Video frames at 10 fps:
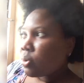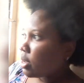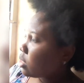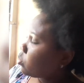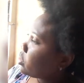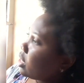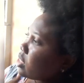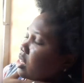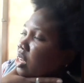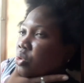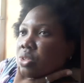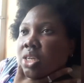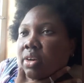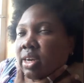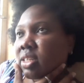is would I say a good
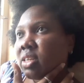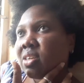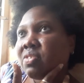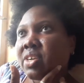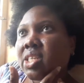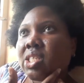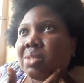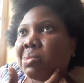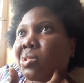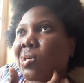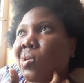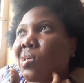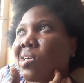character in a friendship? No,